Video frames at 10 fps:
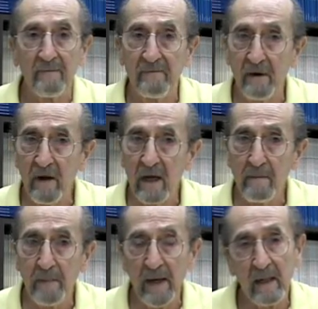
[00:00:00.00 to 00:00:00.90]
very
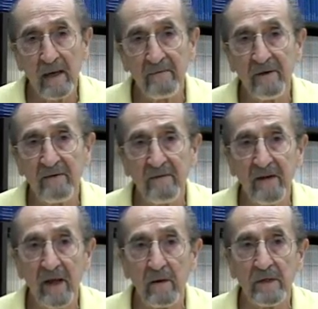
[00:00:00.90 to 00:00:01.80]
compelling, vivid
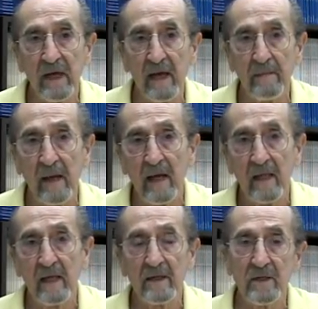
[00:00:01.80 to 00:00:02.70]
videotape
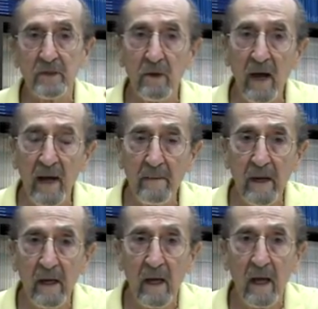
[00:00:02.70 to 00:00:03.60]
that described
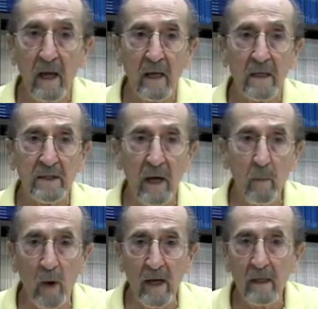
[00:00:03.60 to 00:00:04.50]

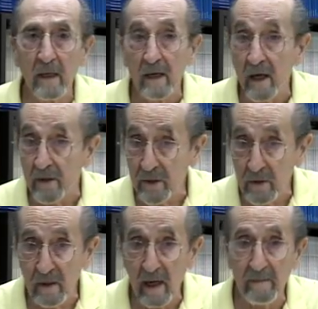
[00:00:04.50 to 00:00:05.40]
someone, another
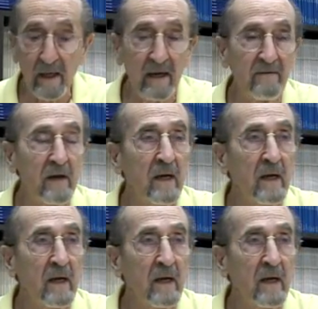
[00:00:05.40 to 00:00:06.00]
student I believe,